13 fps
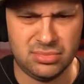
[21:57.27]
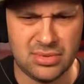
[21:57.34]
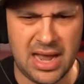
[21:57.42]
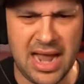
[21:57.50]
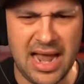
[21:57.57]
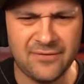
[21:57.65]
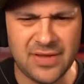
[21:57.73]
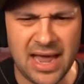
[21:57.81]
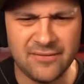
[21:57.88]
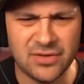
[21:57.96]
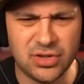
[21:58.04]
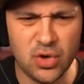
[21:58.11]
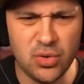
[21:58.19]
I have to
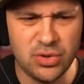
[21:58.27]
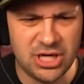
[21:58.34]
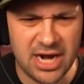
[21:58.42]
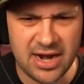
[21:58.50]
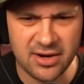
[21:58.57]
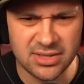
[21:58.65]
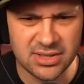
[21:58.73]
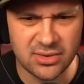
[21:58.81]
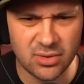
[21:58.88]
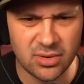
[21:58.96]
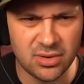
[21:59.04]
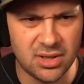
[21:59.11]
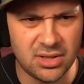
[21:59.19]
have two chairs in
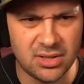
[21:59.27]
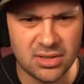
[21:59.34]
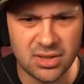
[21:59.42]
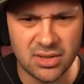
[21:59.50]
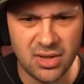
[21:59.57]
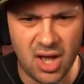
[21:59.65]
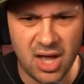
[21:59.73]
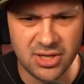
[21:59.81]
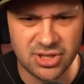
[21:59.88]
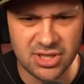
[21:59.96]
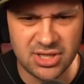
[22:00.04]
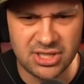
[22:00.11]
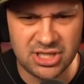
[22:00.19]
order to
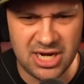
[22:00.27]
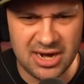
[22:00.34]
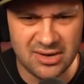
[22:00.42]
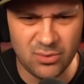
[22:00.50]
launch the chair.